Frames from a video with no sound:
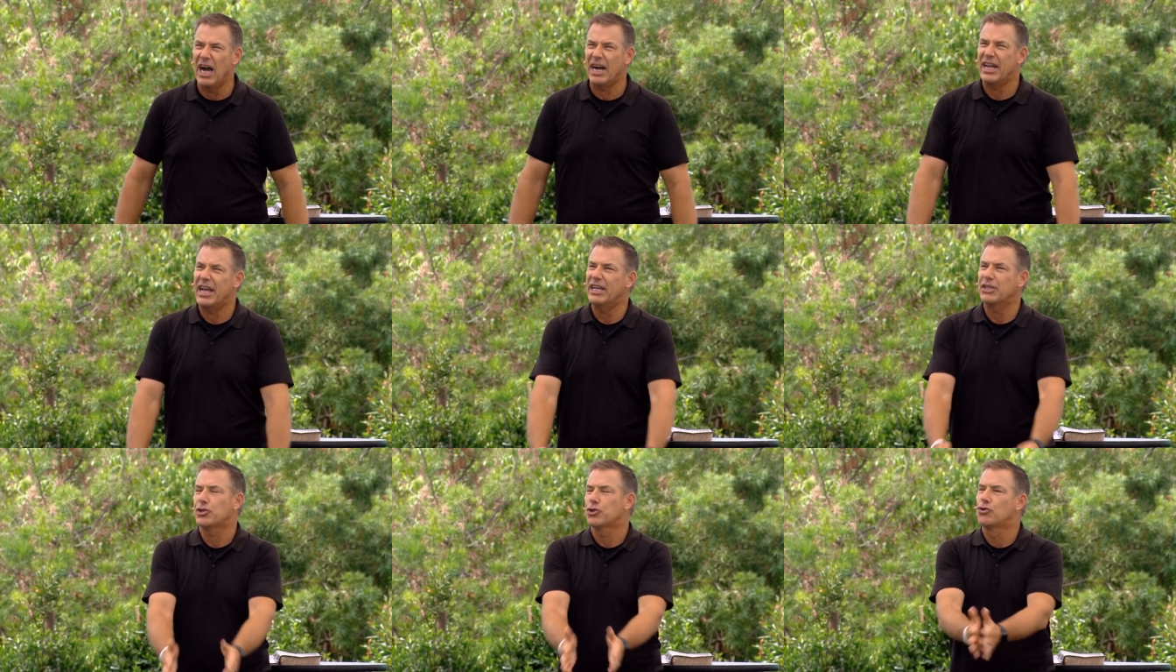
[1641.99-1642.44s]

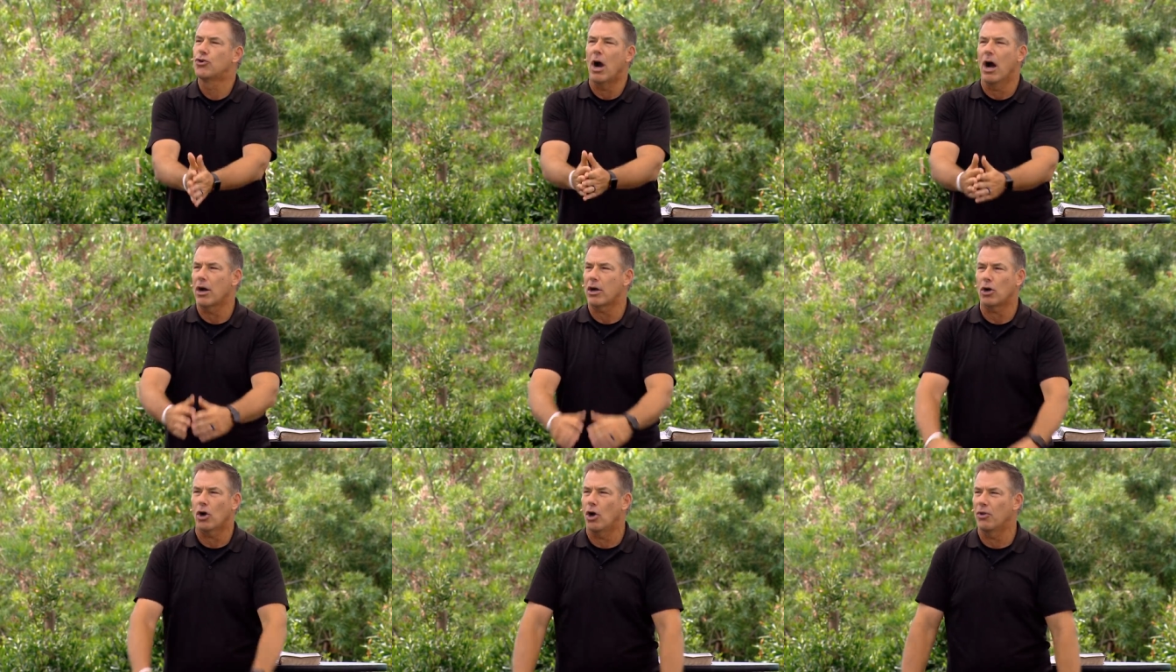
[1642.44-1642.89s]
gets
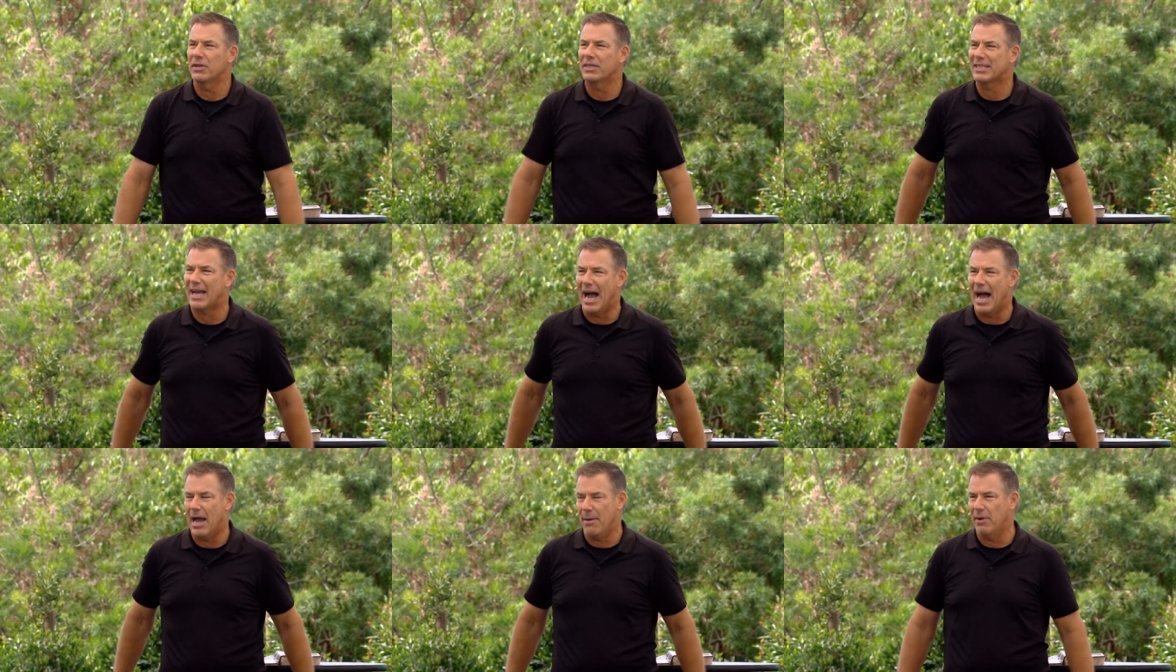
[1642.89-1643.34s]
drunk all the
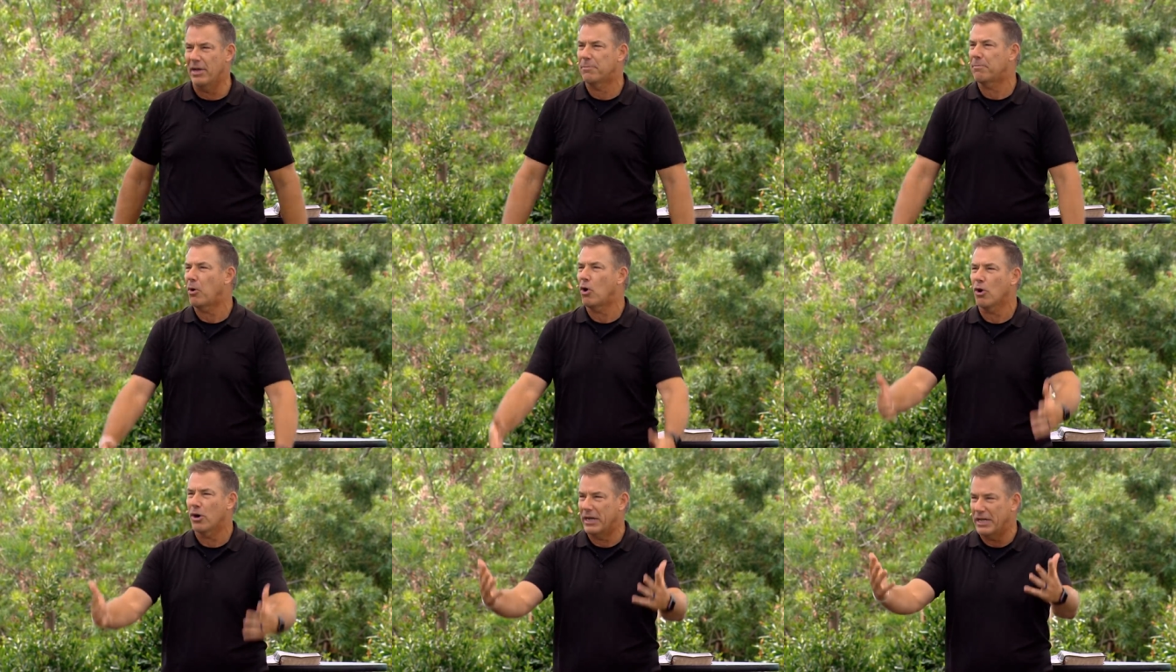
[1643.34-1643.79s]
time at
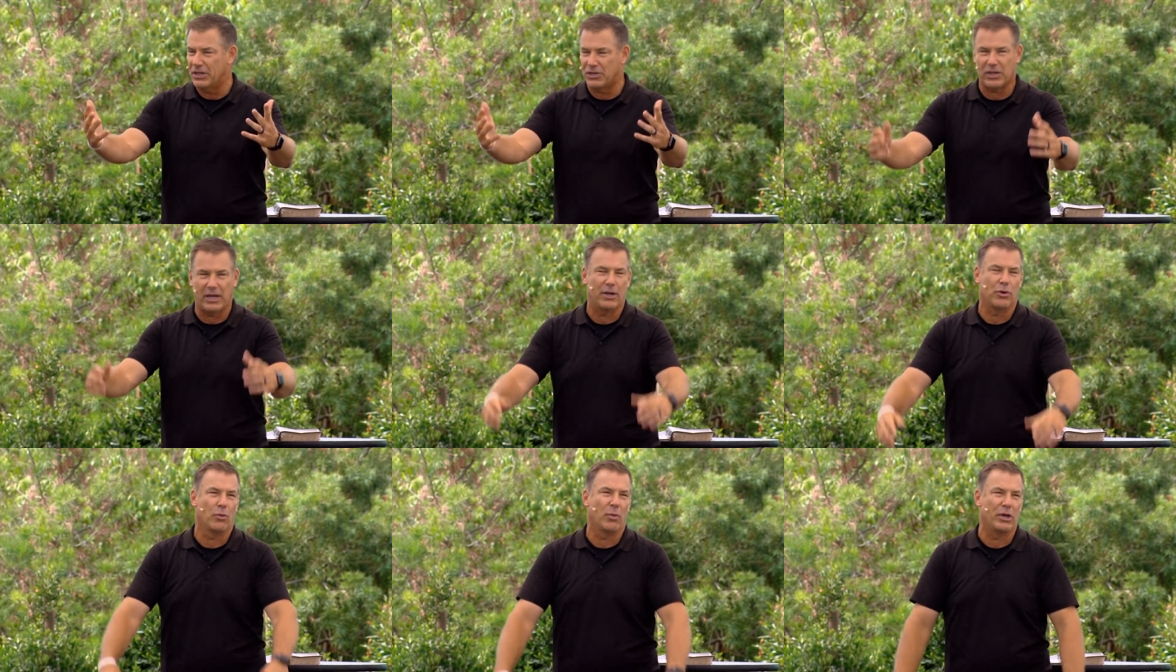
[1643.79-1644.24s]
parties
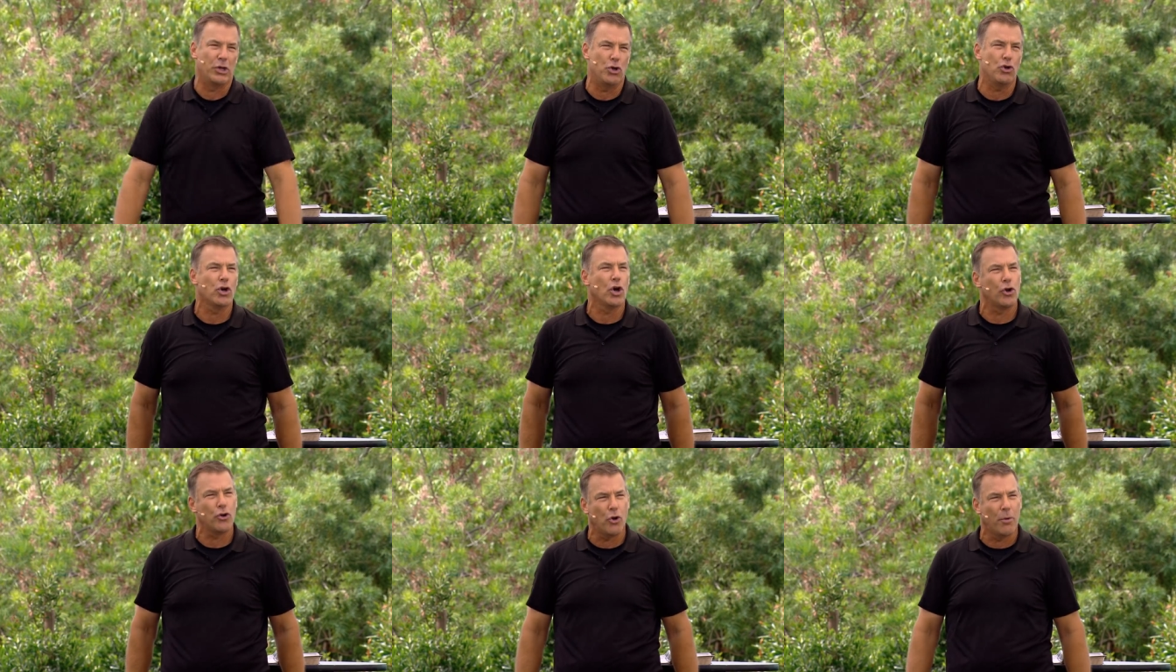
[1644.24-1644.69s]
and when you
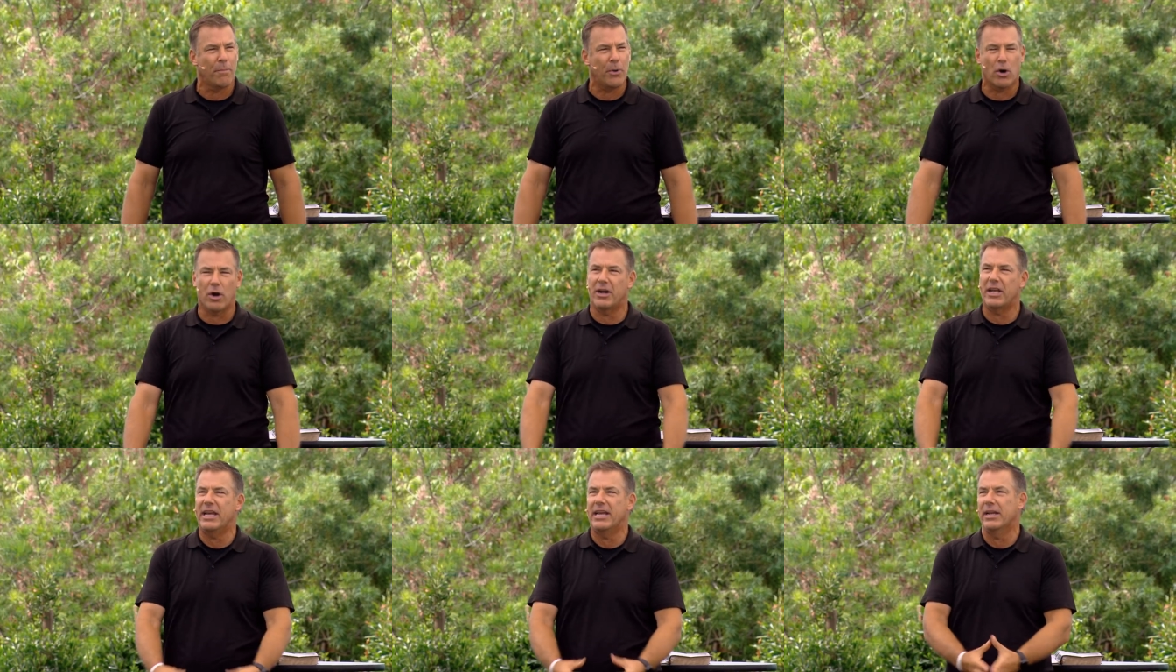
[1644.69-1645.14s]
go to a
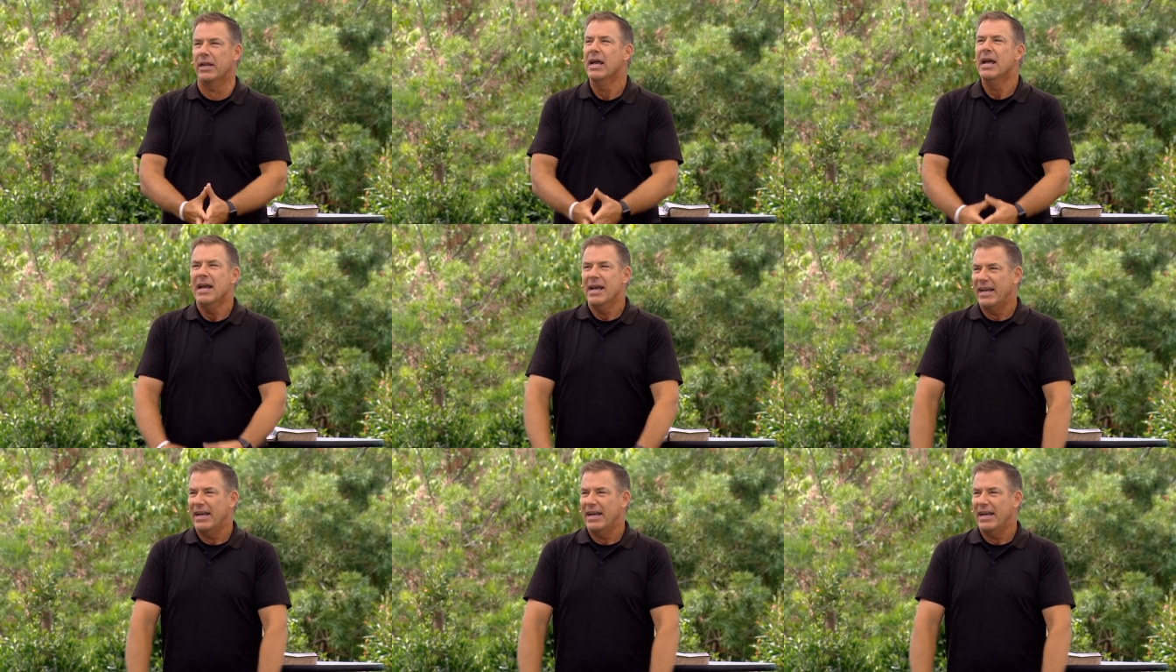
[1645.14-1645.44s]
party and